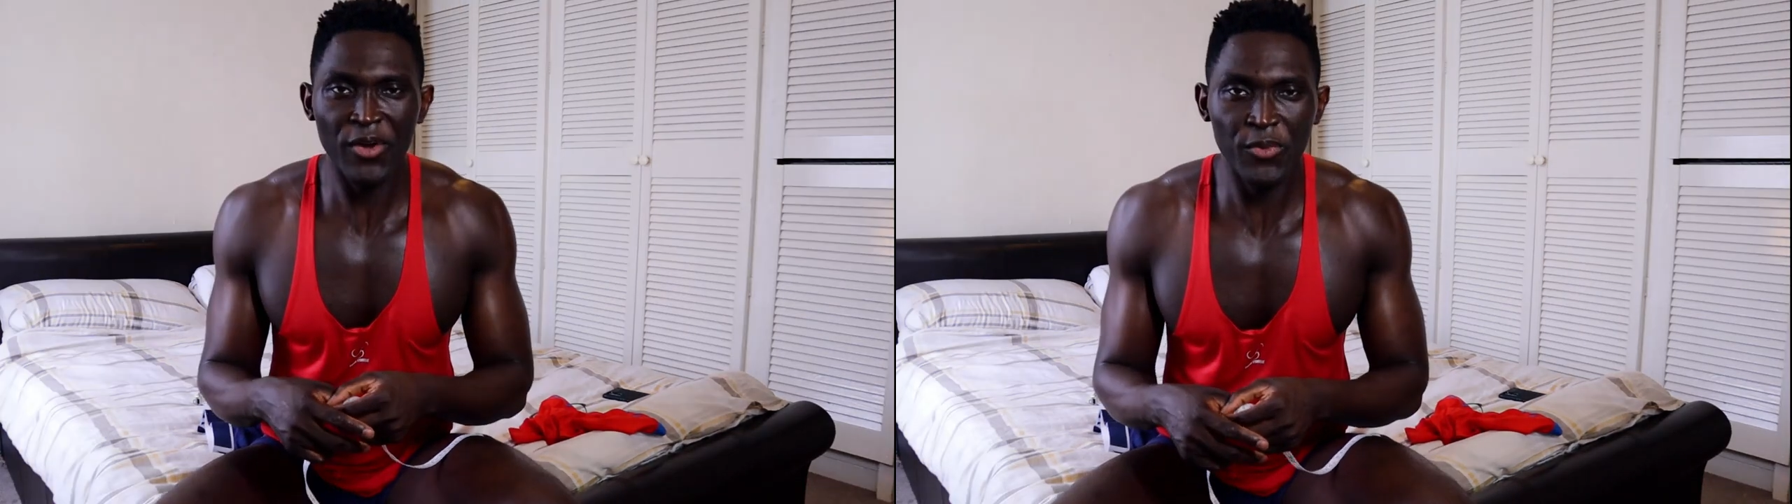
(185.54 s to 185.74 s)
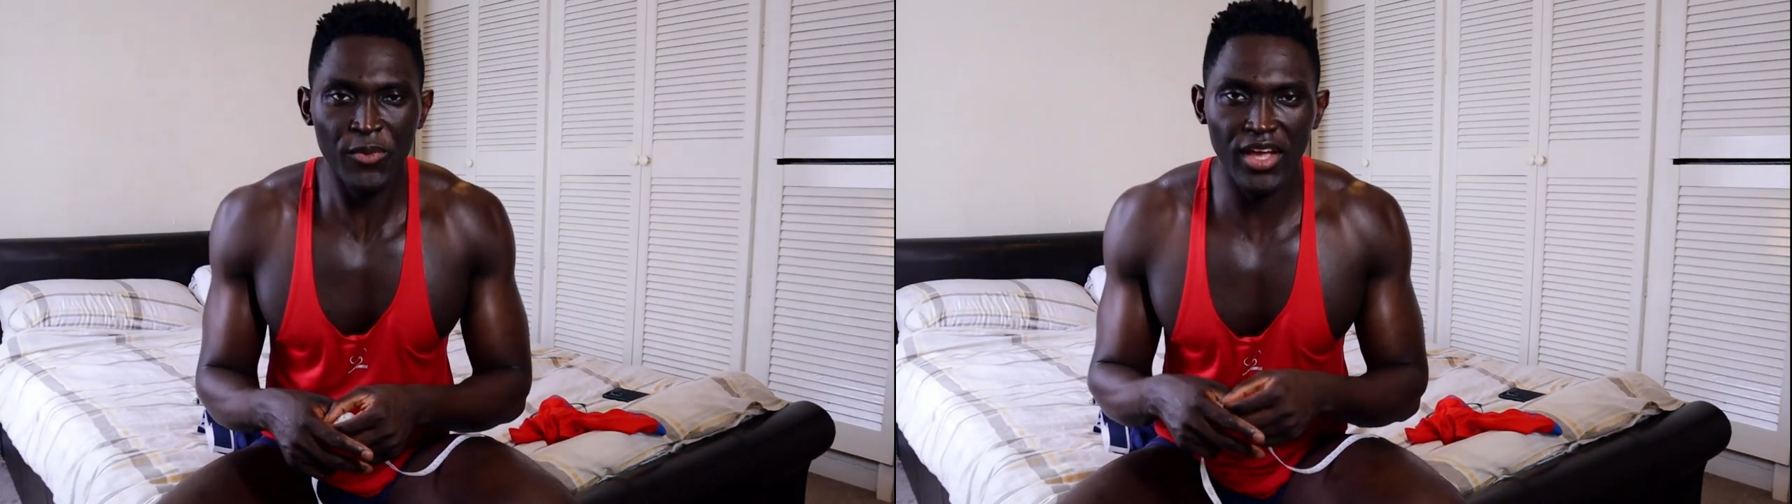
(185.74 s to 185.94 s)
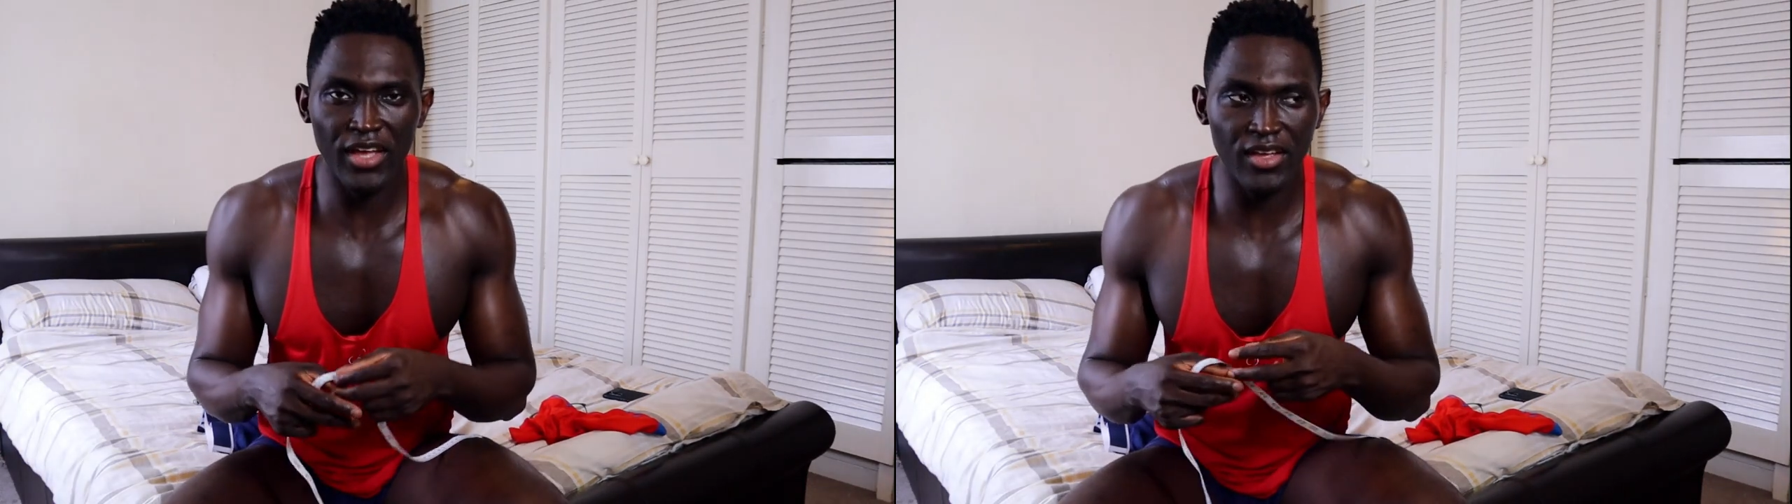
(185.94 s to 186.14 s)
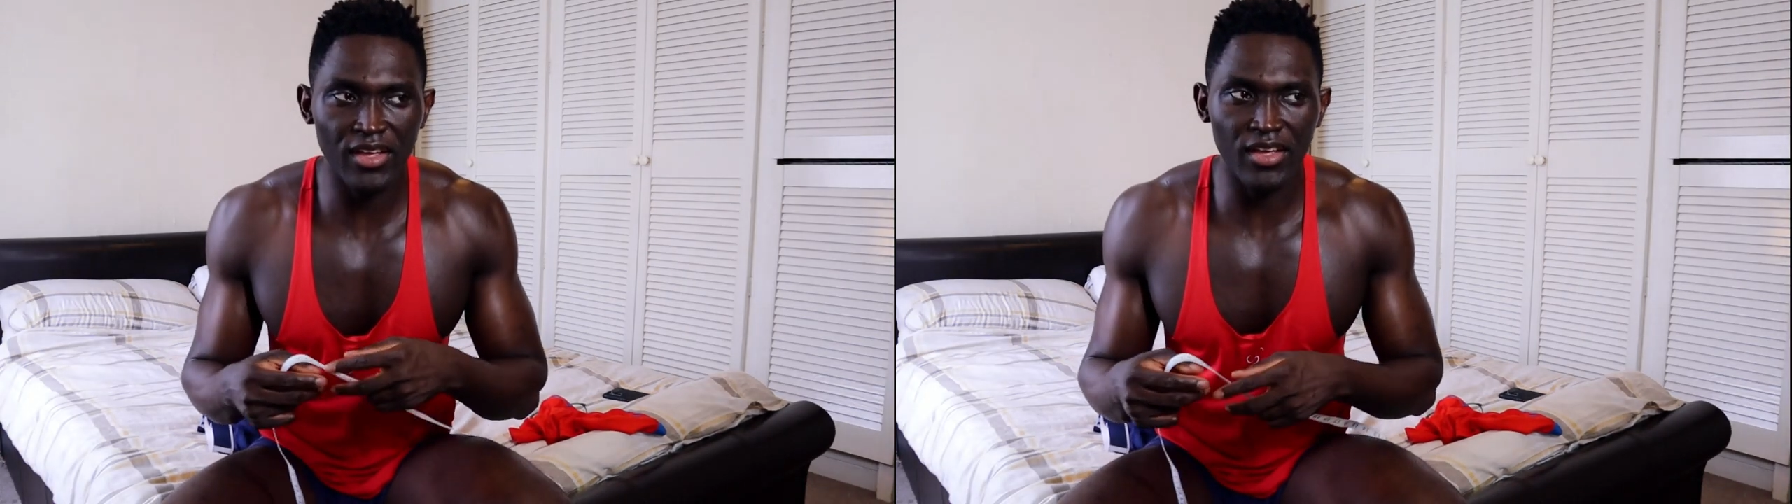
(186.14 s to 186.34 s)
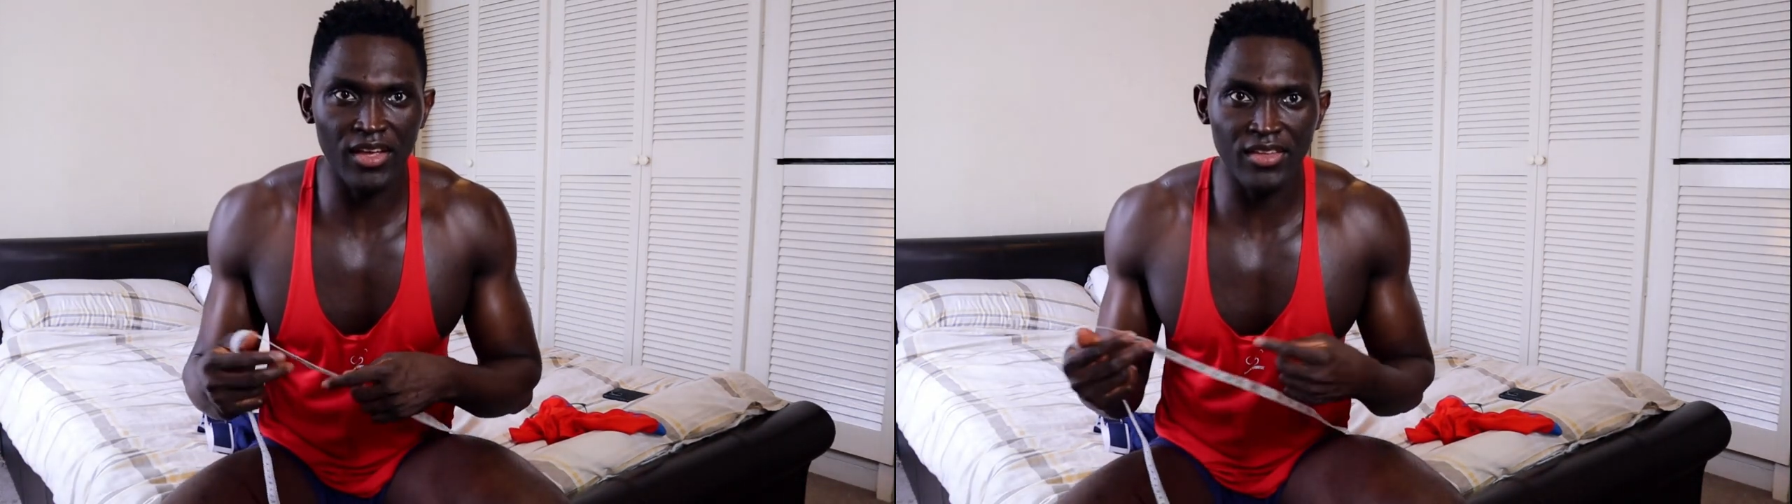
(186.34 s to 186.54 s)
i wear
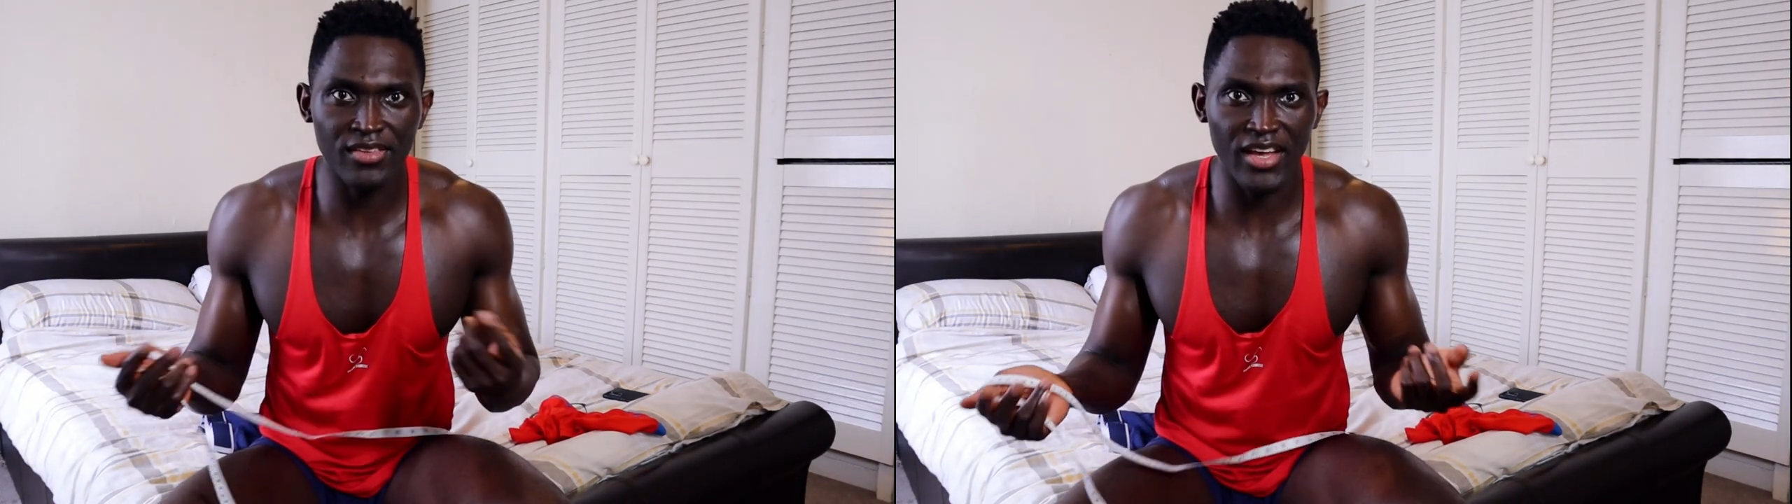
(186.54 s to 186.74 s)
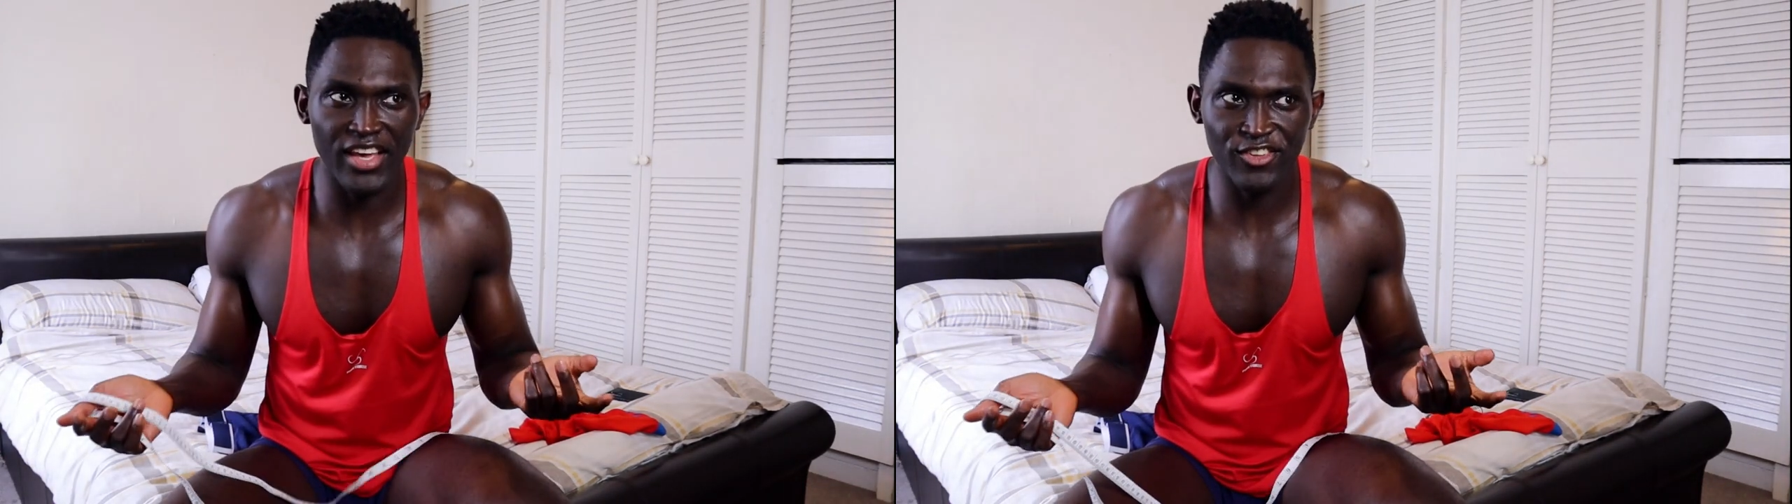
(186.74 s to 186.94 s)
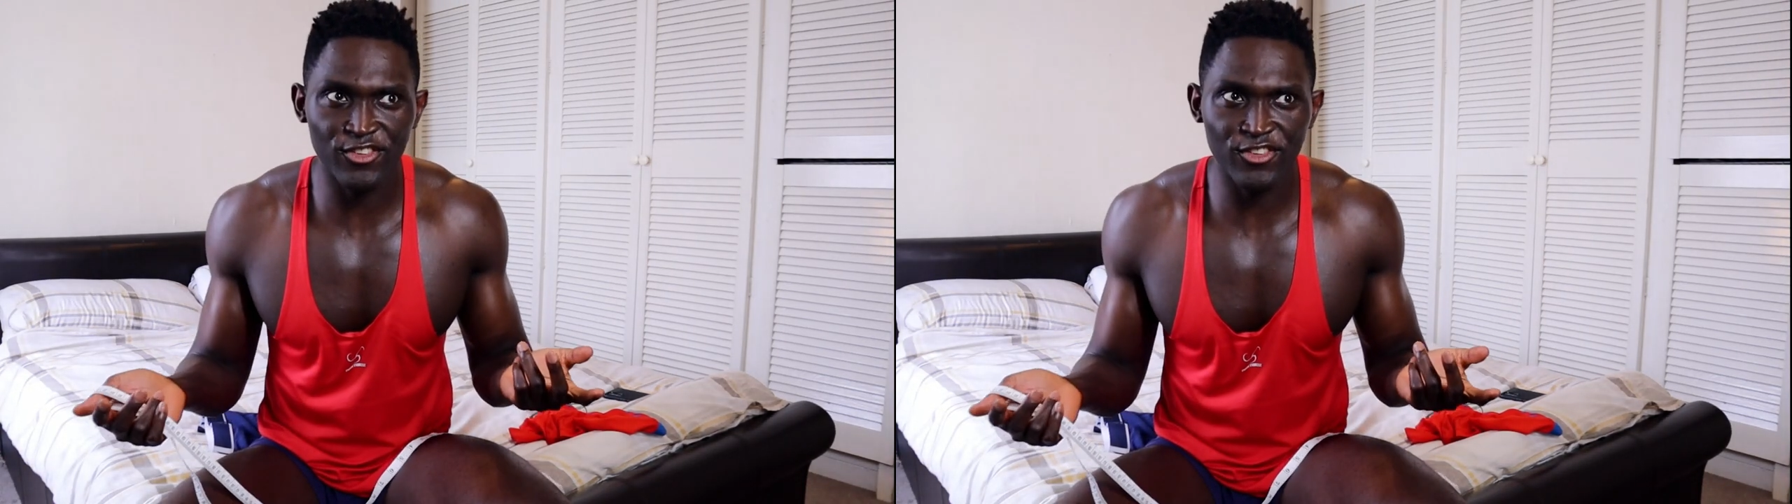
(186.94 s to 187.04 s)
a size